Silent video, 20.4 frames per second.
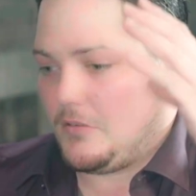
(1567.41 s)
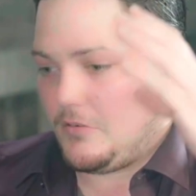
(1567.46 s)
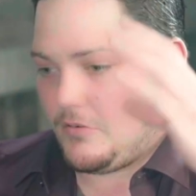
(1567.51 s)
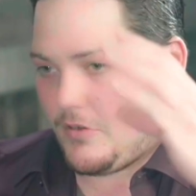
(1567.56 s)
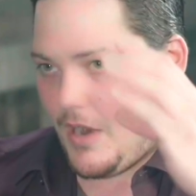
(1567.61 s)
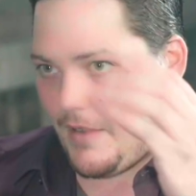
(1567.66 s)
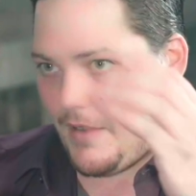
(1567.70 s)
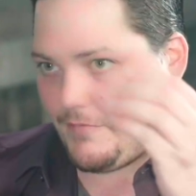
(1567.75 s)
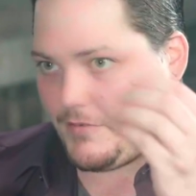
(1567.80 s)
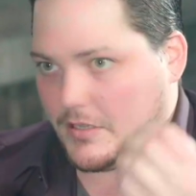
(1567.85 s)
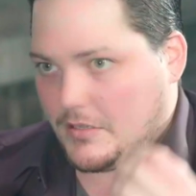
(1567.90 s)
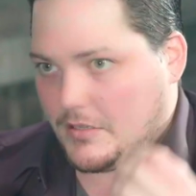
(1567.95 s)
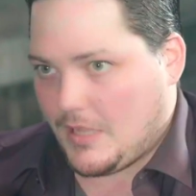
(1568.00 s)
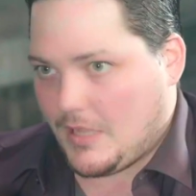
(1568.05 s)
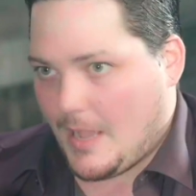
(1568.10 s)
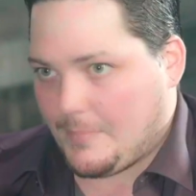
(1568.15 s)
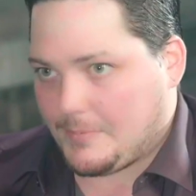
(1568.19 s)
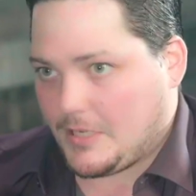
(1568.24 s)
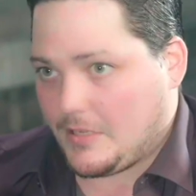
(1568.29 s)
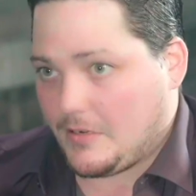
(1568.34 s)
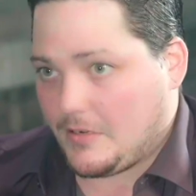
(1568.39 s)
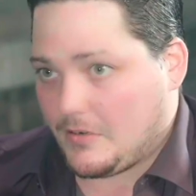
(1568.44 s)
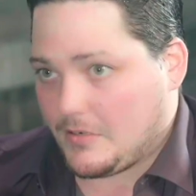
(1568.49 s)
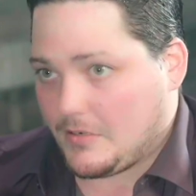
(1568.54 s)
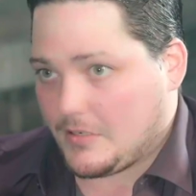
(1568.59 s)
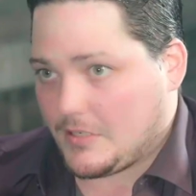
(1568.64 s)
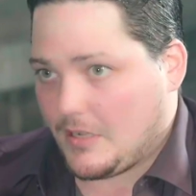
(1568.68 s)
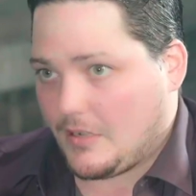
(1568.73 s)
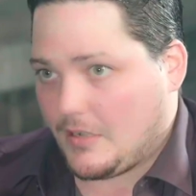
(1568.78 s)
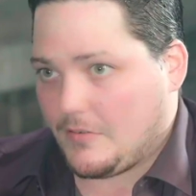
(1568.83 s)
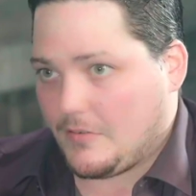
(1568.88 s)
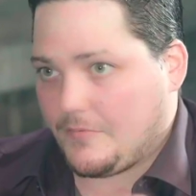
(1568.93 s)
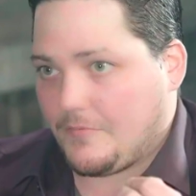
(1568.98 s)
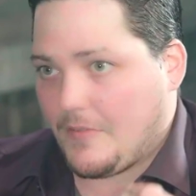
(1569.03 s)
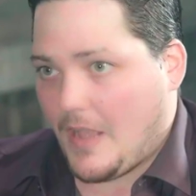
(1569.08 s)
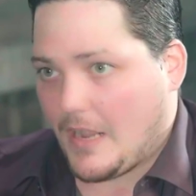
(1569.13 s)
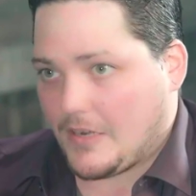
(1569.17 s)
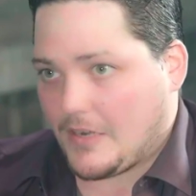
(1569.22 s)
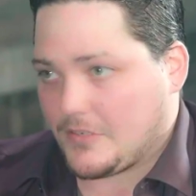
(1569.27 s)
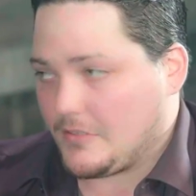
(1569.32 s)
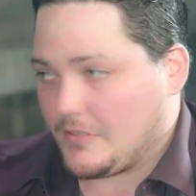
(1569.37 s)
Gravity collapsing in on itself
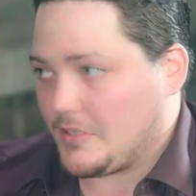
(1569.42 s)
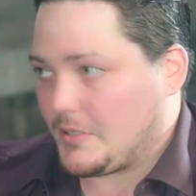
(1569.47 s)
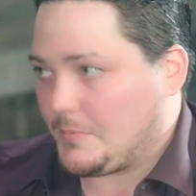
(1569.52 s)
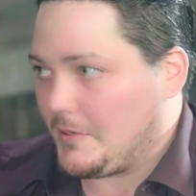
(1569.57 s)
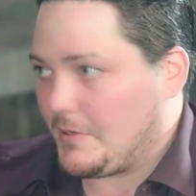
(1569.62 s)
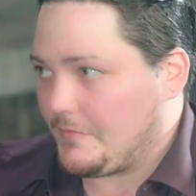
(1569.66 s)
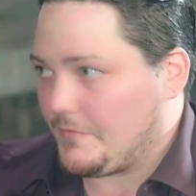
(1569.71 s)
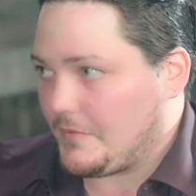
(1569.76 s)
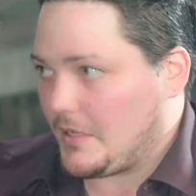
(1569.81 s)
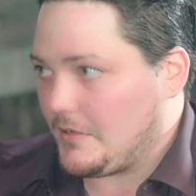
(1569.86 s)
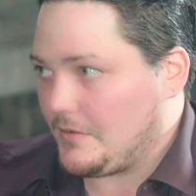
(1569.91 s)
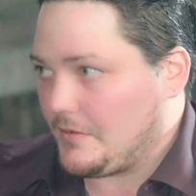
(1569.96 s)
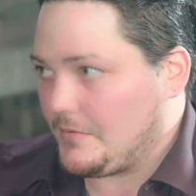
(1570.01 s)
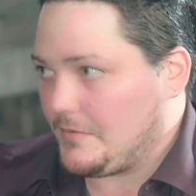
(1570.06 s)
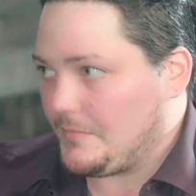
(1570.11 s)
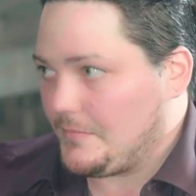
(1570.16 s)
faster than the speed of light.